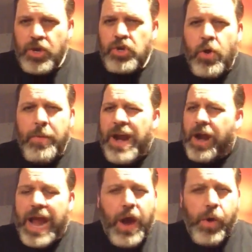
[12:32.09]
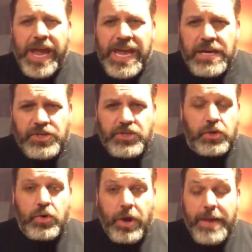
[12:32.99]
no matter how heinous
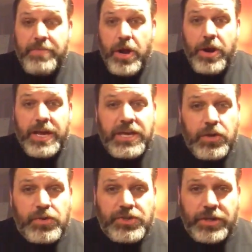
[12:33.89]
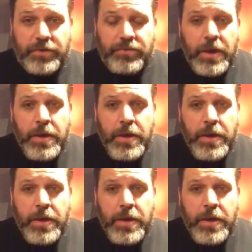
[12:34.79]
the crime they're accused of,